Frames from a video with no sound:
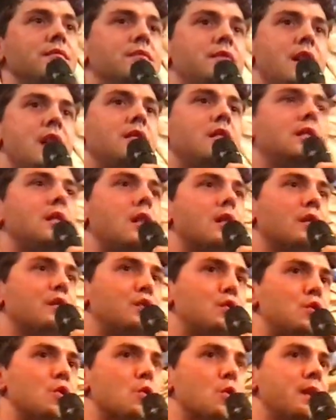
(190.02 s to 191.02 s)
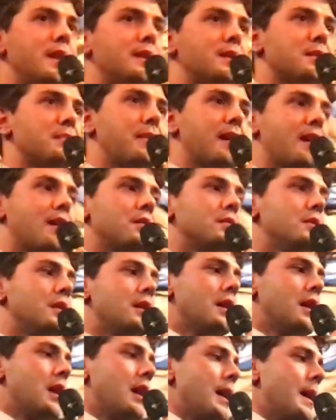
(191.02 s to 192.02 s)
tell a lot of stories about
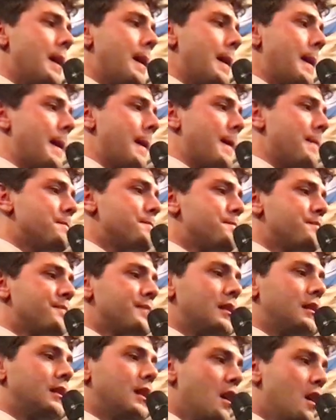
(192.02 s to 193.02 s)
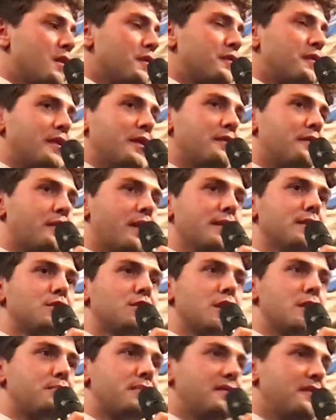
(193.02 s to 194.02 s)
love and
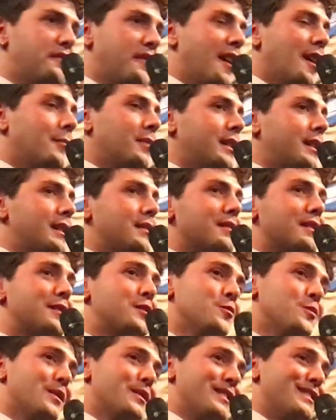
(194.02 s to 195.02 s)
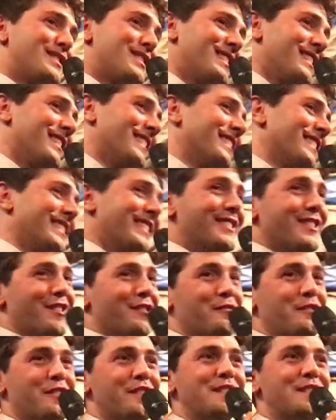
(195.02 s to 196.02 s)
friendship and family, and this one is
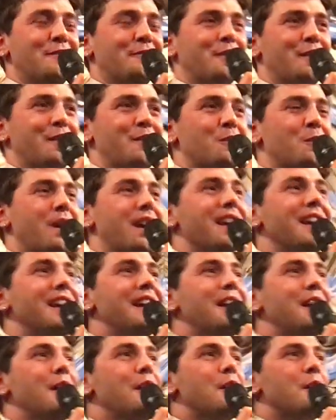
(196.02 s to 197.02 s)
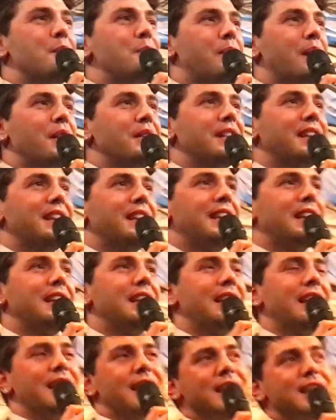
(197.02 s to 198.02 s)
not very different in a way, but
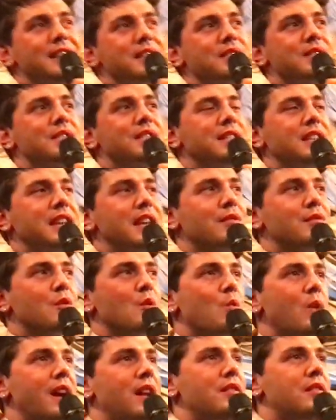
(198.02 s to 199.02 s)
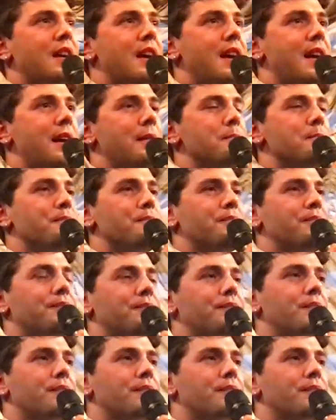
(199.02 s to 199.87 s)
it is in the way that